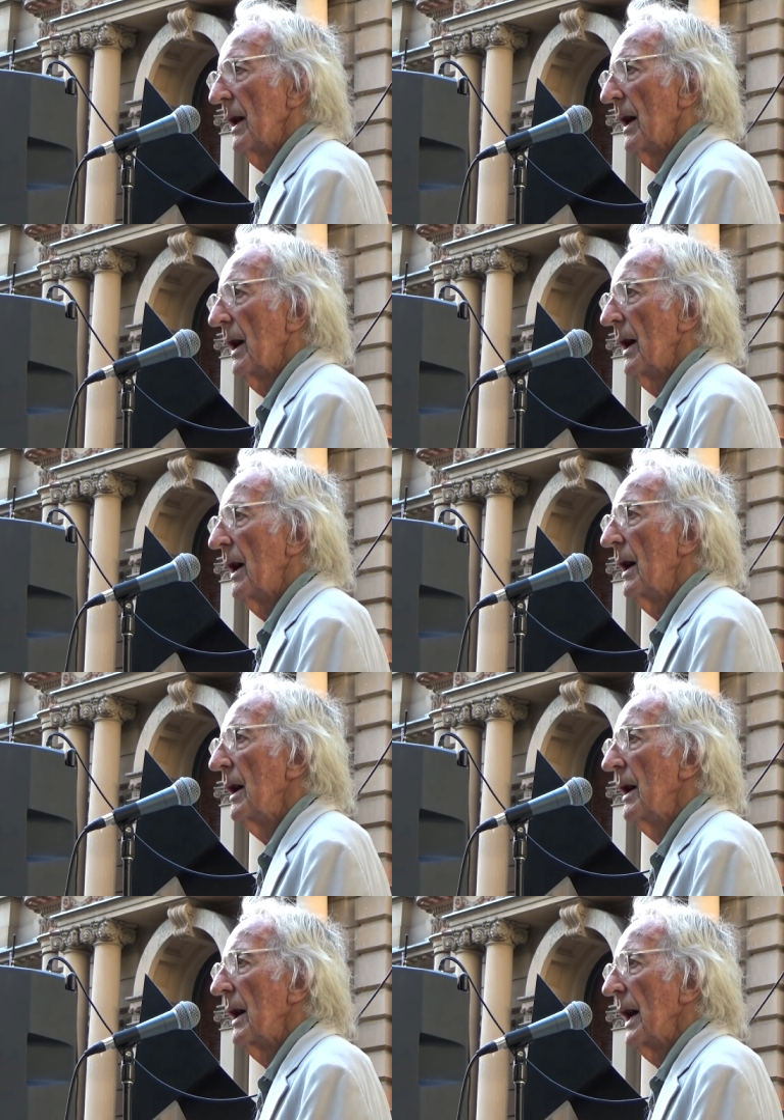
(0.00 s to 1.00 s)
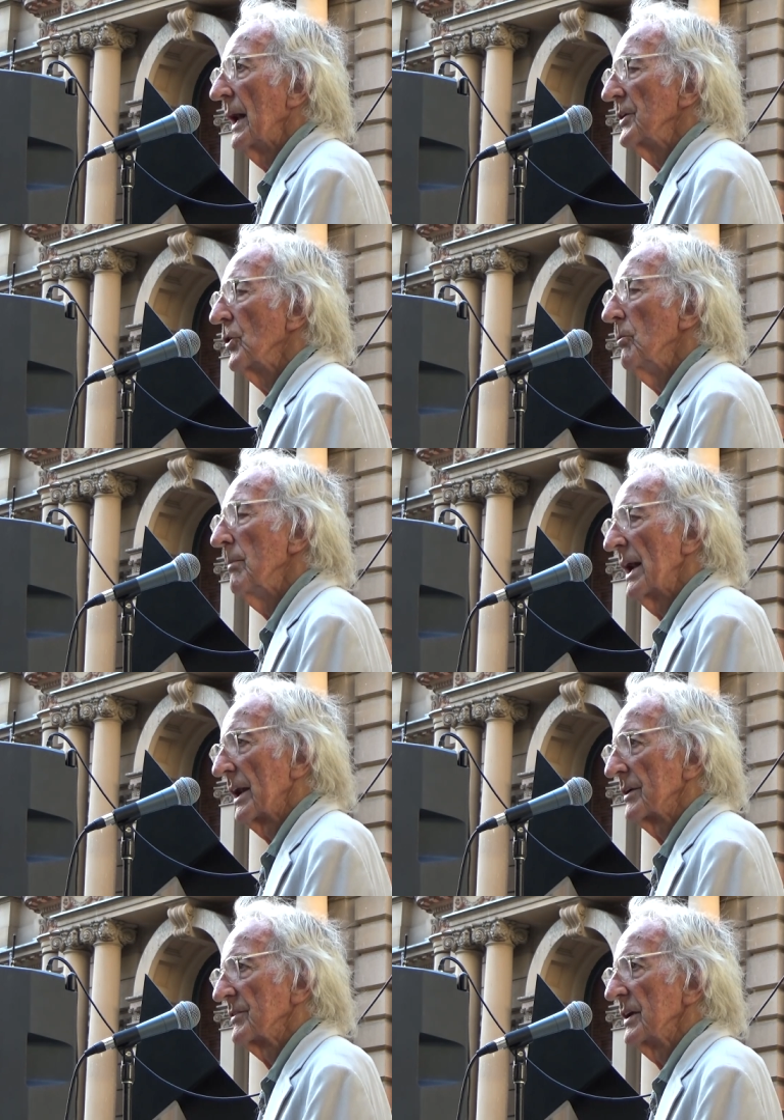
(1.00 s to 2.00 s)
Uh, and
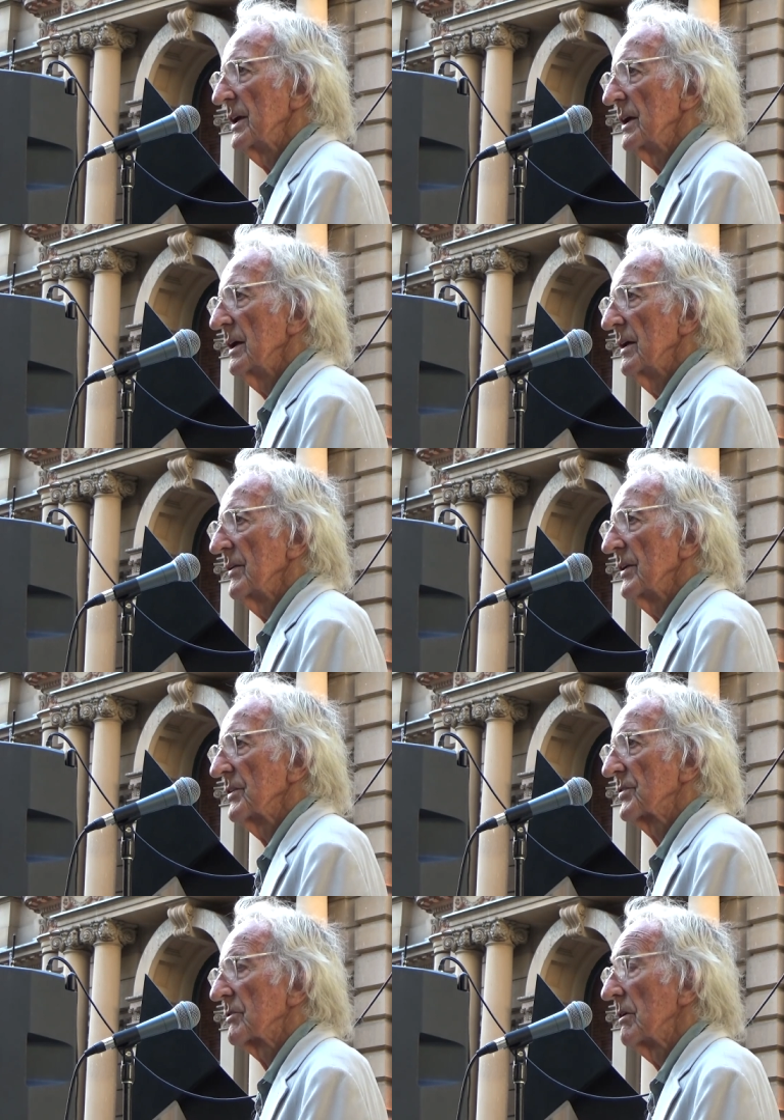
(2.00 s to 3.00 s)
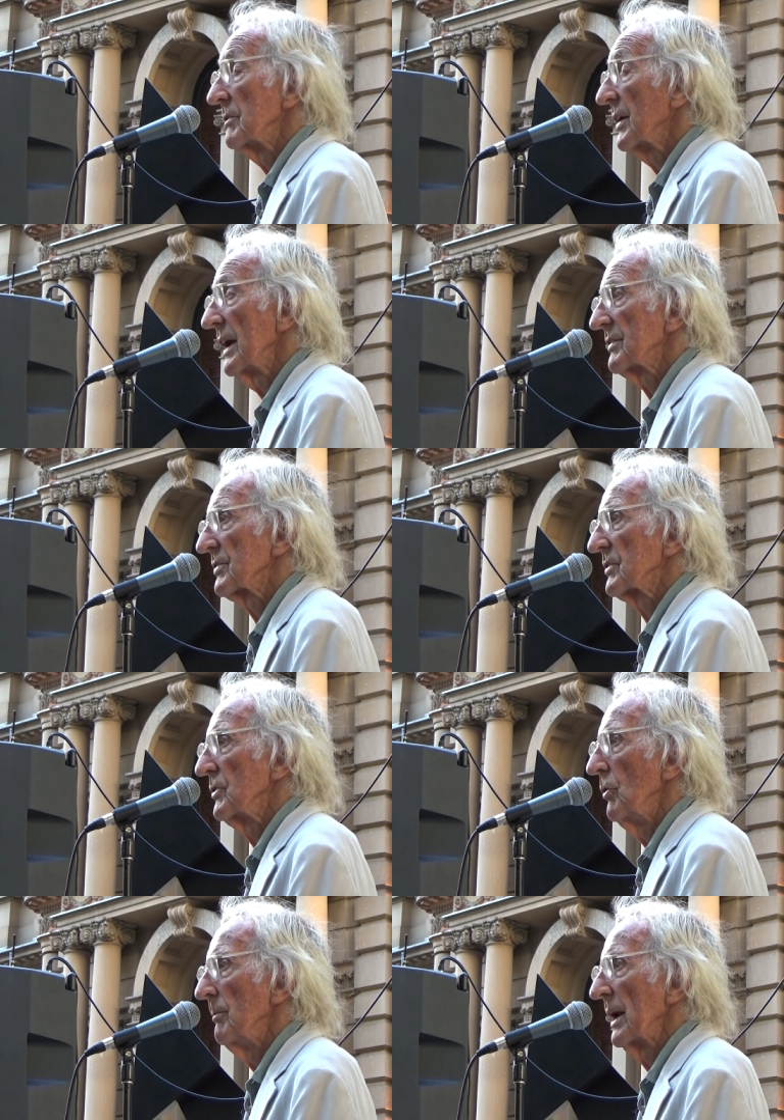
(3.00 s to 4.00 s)
normality, this grotesque
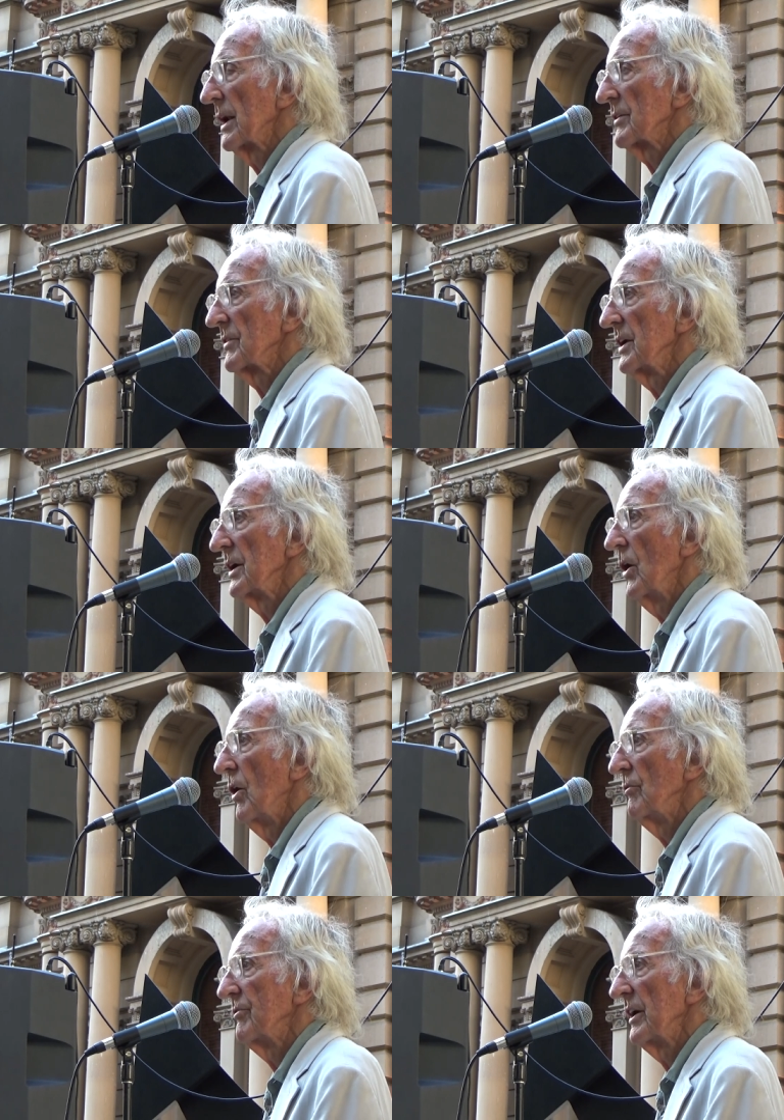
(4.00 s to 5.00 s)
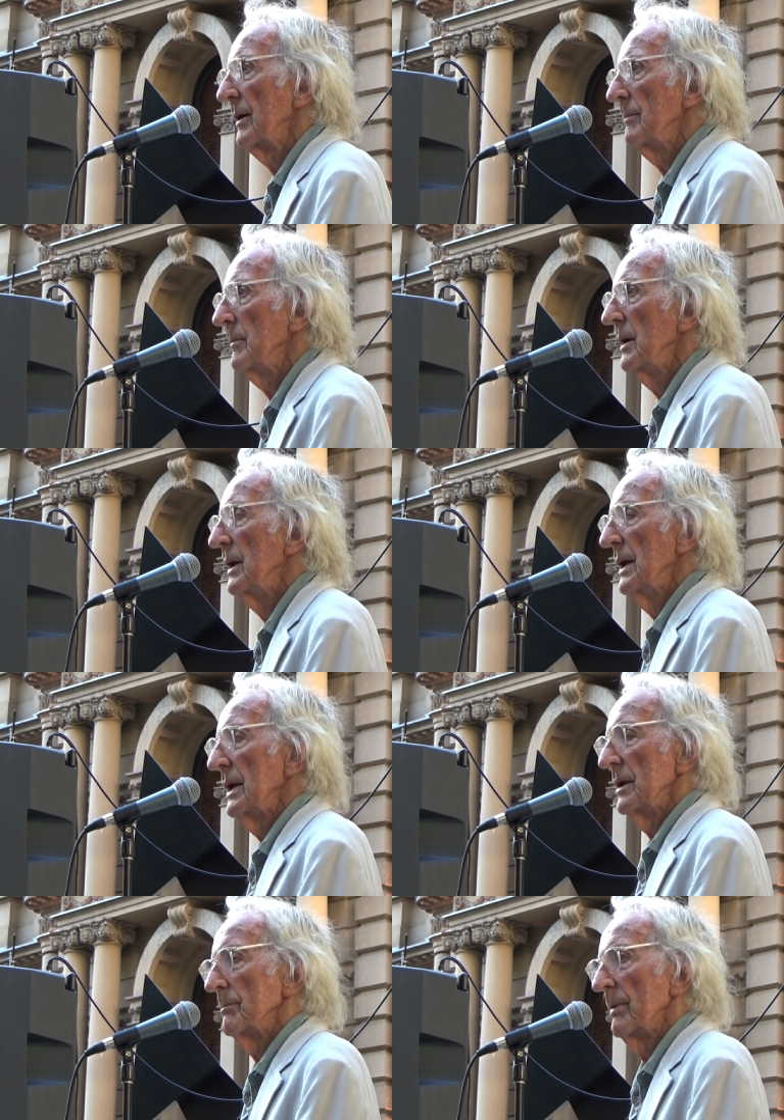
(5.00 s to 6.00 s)
normality of him
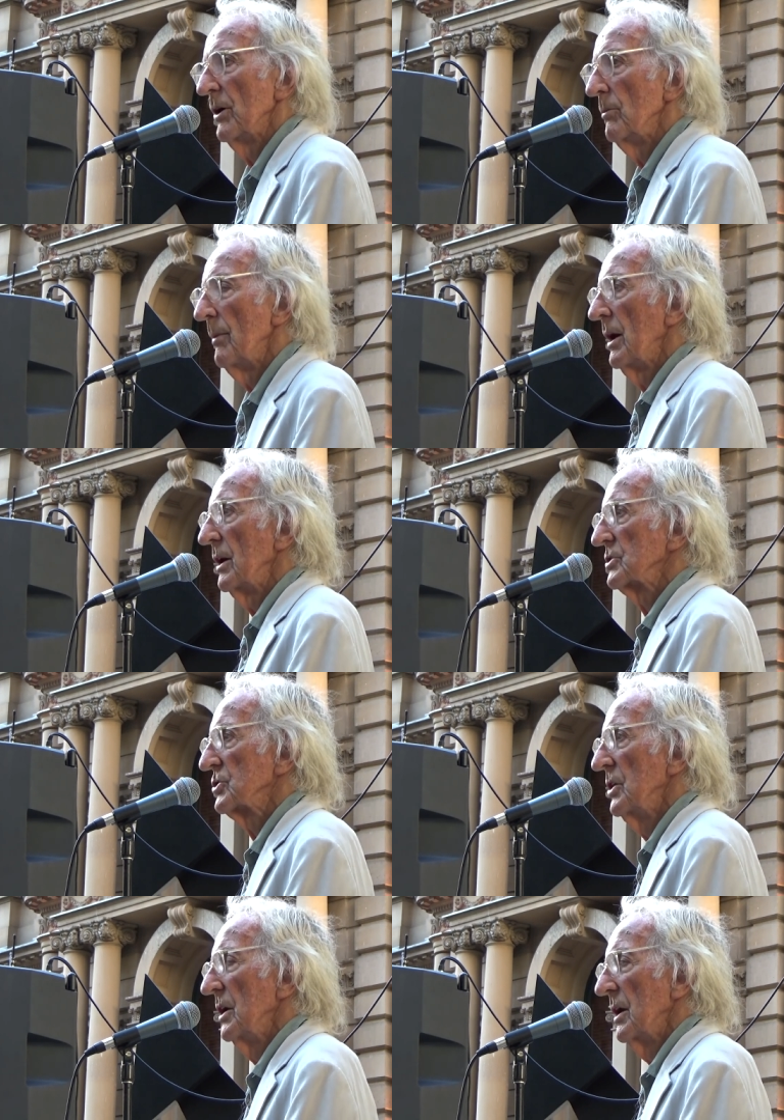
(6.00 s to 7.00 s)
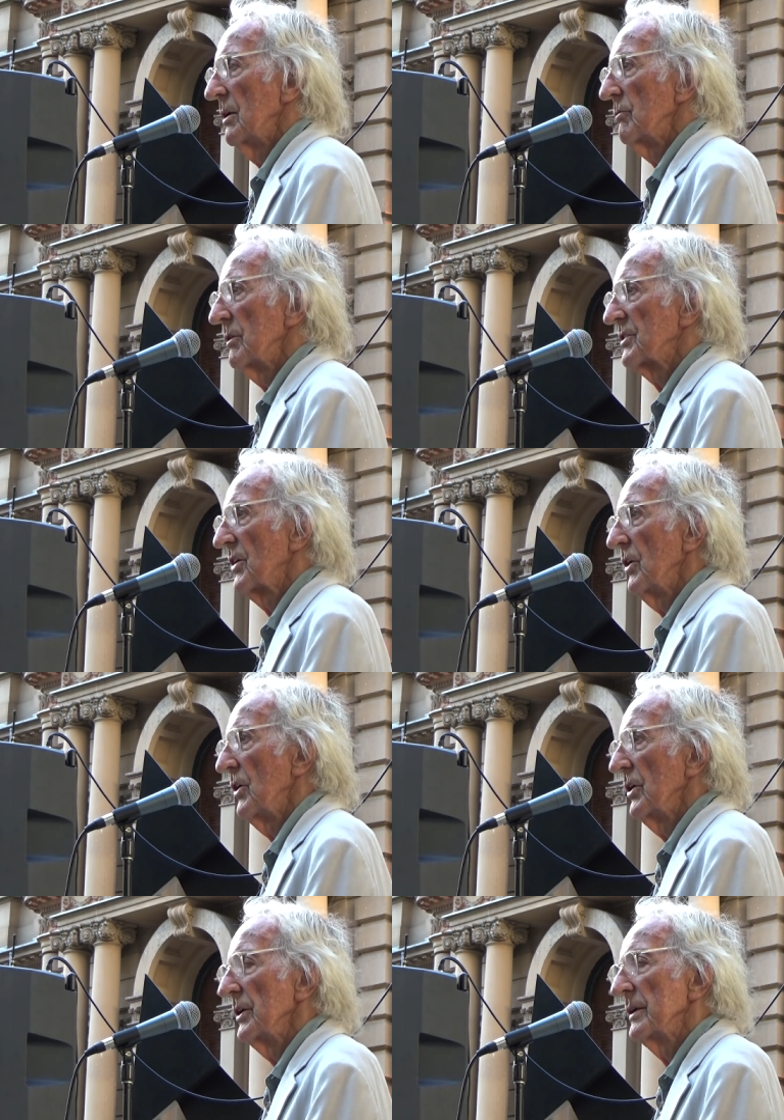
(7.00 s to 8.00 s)
in Belmarsh
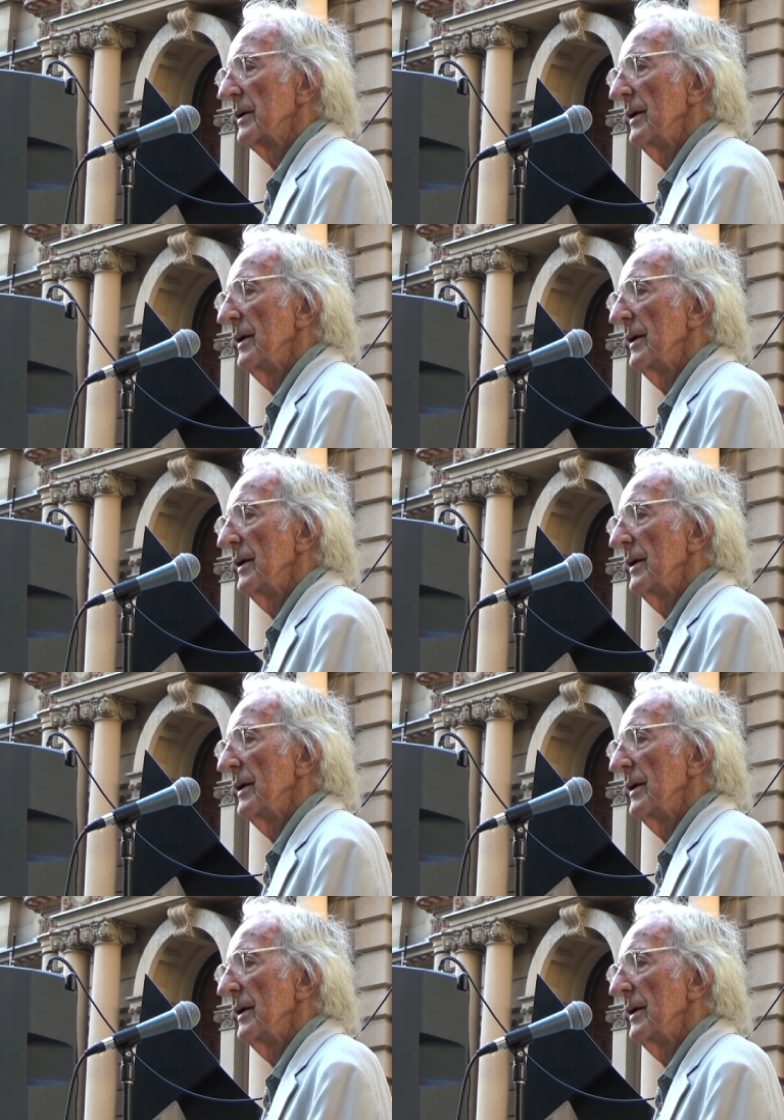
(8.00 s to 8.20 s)
returned.